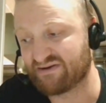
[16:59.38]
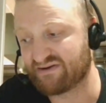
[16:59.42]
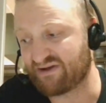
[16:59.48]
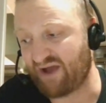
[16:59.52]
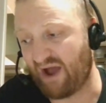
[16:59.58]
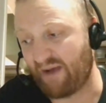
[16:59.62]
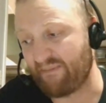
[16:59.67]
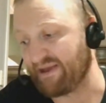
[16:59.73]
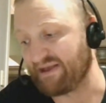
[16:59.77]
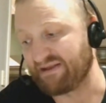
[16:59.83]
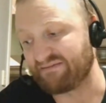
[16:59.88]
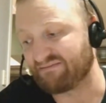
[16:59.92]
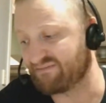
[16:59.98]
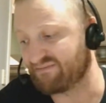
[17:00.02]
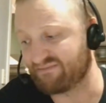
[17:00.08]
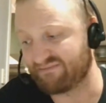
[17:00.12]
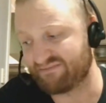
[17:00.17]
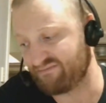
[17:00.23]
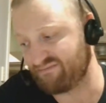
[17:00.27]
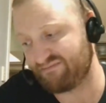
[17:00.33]
I mean,
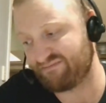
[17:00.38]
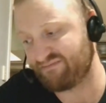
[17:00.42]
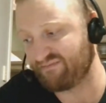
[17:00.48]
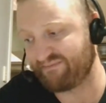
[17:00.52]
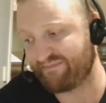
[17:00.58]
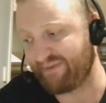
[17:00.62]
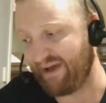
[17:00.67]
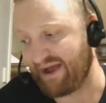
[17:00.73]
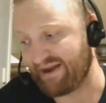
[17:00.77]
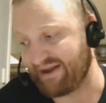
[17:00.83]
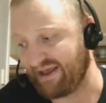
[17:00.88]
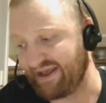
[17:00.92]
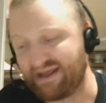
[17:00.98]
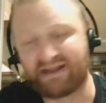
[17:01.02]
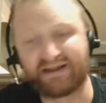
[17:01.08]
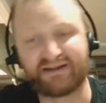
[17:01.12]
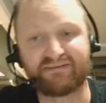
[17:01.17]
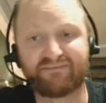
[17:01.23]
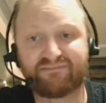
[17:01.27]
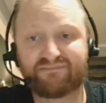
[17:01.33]
Barnett
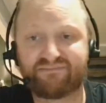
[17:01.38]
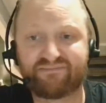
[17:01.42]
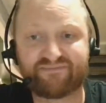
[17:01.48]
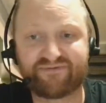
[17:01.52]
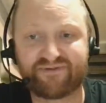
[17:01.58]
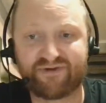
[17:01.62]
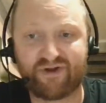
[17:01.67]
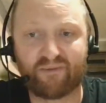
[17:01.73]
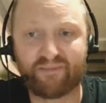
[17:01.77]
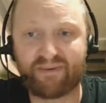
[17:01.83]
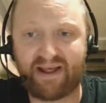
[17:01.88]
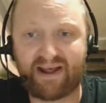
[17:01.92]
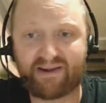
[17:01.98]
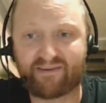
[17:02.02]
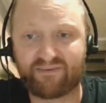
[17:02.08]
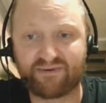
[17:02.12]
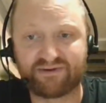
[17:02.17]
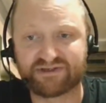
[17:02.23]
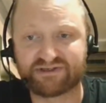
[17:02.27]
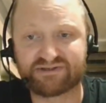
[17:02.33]
and Fanua Black
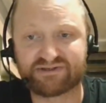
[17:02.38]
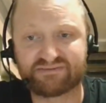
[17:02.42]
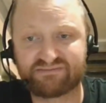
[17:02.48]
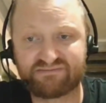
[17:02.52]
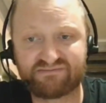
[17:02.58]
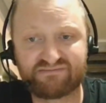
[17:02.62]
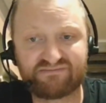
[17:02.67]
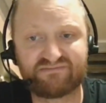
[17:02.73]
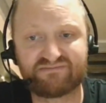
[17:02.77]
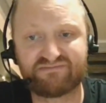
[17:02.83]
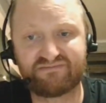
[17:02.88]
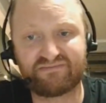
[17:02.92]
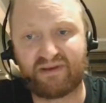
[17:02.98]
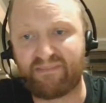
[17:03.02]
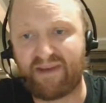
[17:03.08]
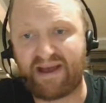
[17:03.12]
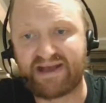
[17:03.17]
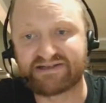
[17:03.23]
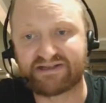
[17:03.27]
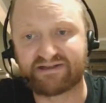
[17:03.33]
were just
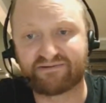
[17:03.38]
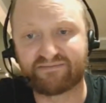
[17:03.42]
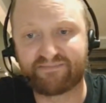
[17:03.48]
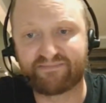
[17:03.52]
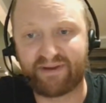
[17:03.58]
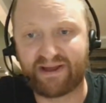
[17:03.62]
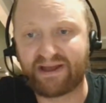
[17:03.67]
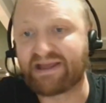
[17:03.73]
amazing, but